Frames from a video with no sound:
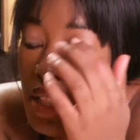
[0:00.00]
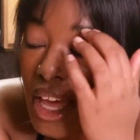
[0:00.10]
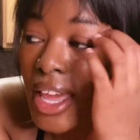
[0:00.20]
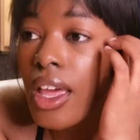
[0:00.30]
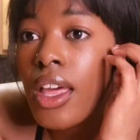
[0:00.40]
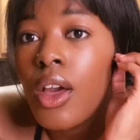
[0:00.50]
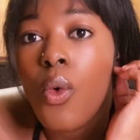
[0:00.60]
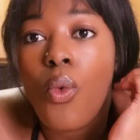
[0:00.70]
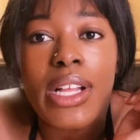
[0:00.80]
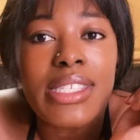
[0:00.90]
like
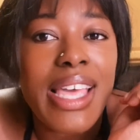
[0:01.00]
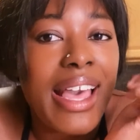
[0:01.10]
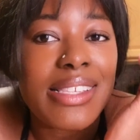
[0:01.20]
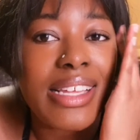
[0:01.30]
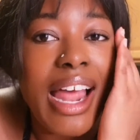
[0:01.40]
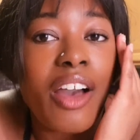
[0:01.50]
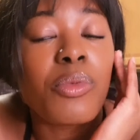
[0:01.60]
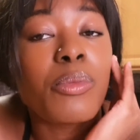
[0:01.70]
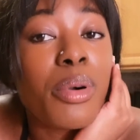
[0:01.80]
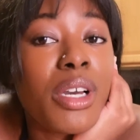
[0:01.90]
one task that I've
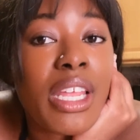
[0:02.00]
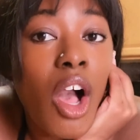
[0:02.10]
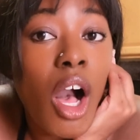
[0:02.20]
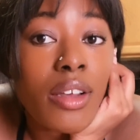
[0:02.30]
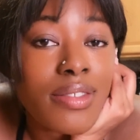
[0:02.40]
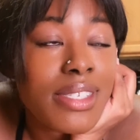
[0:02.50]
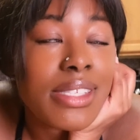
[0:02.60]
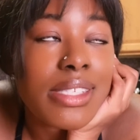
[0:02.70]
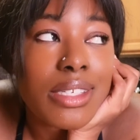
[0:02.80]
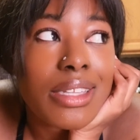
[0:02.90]
been putting off
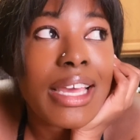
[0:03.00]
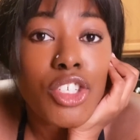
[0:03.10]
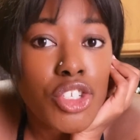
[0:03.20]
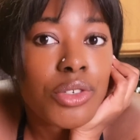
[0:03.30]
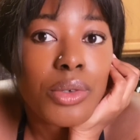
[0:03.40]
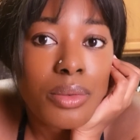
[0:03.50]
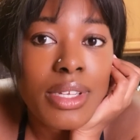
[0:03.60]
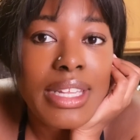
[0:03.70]
since like June.